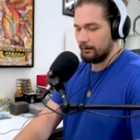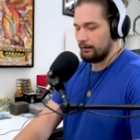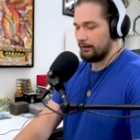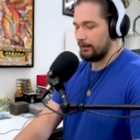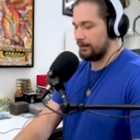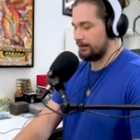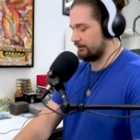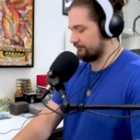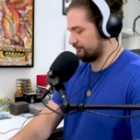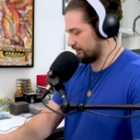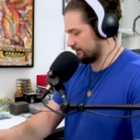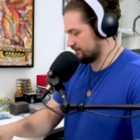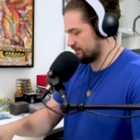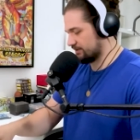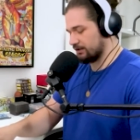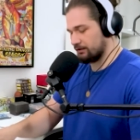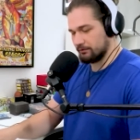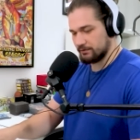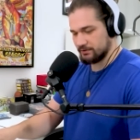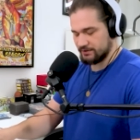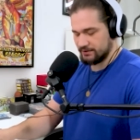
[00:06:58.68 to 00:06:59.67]
And if I
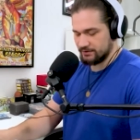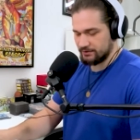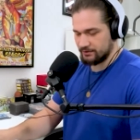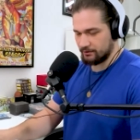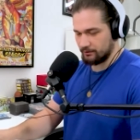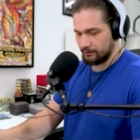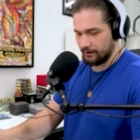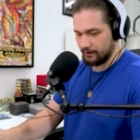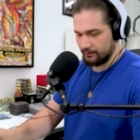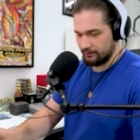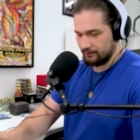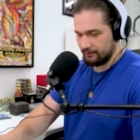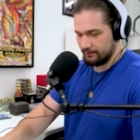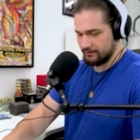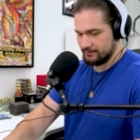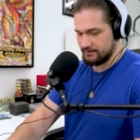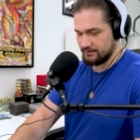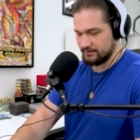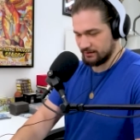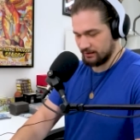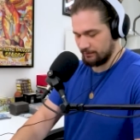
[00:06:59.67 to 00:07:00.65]
sequence this correctly,
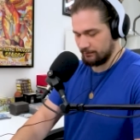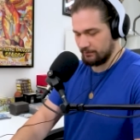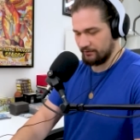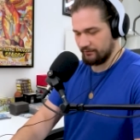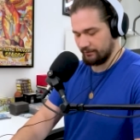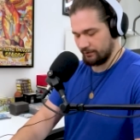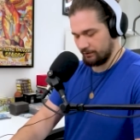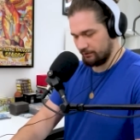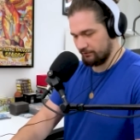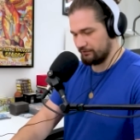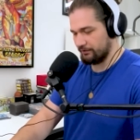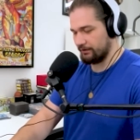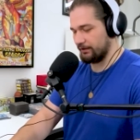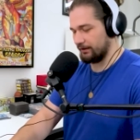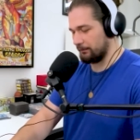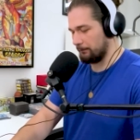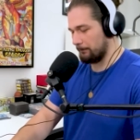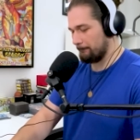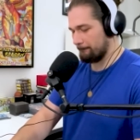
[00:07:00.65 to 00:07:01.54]
this is gonna be very funny.